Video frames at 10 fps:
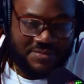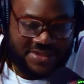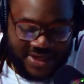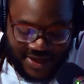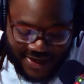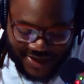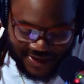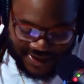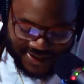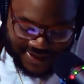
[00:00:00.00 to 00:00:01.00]
me tell
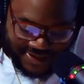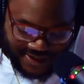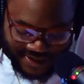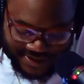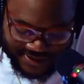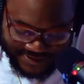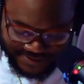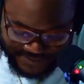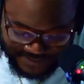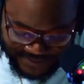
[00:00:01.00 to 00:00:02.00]
y'all. Look,
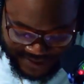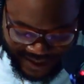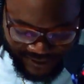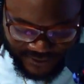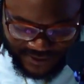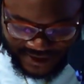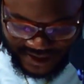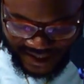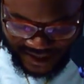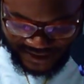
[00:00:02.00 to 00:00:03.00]
I wrote it
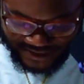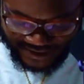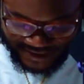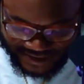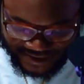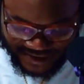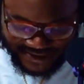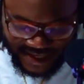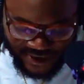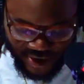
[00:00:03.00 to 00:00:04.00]
down.
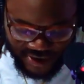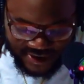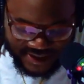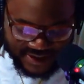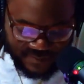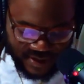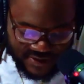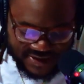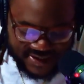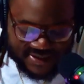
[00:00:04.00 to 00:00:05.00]
They calling these
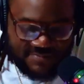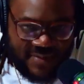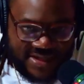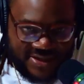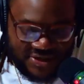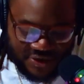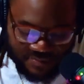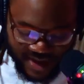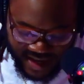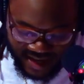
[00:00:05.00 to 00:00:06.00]
purses messenger
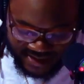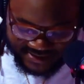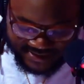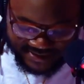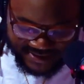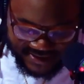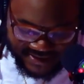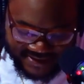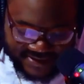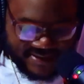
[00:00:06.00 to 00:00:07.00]
bags,
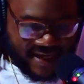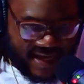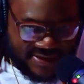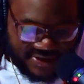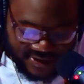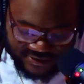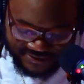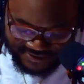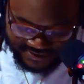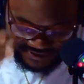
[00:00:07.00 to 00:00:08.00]
satchels,